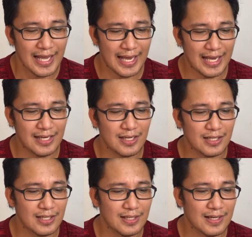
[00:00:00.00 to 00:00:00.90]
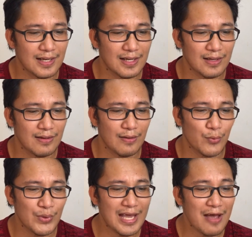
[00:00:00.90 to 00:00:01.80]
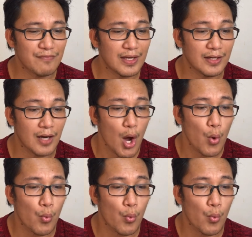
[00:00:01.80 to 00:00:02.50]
And we have here